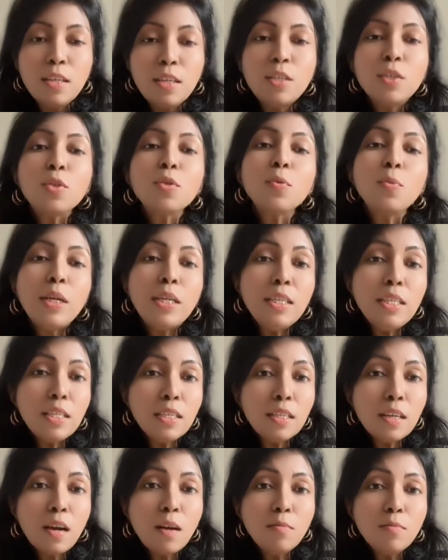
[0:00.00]
So when
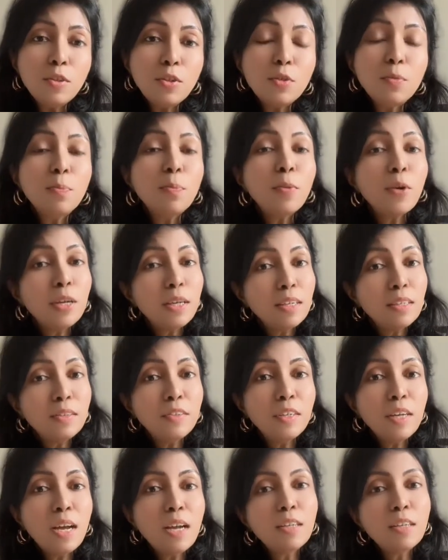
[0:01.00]
it comes to
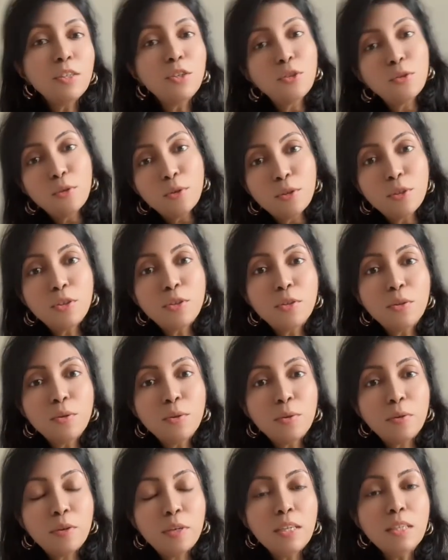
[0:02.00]
poetry and short
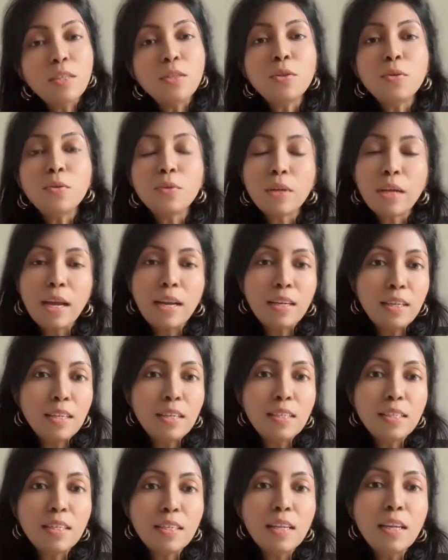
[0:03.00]
stories, you can
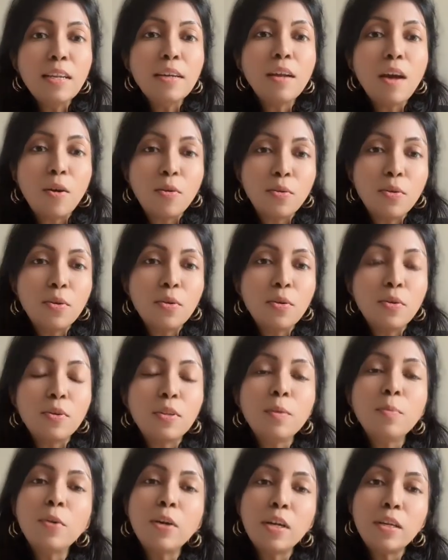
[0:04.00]
easily download
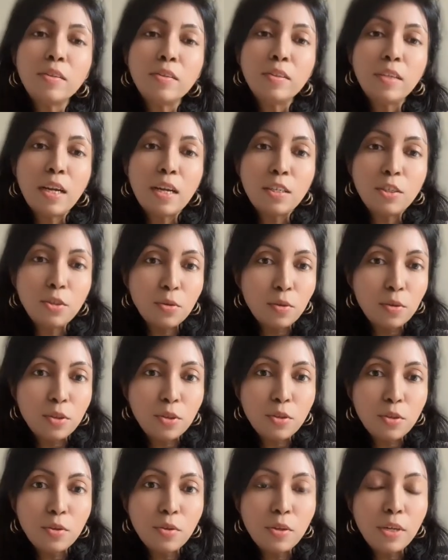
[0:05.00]
the poetry and short
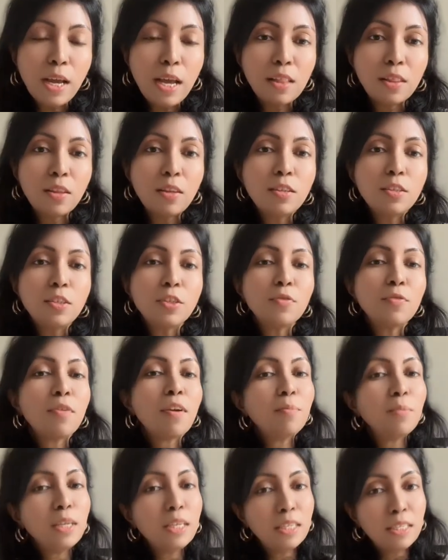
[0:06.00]
story anthology
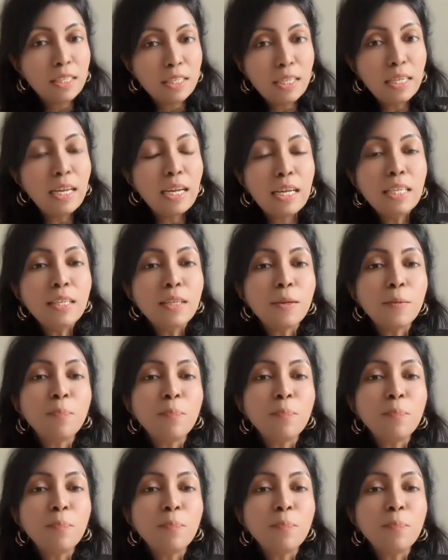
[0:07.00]
from internet.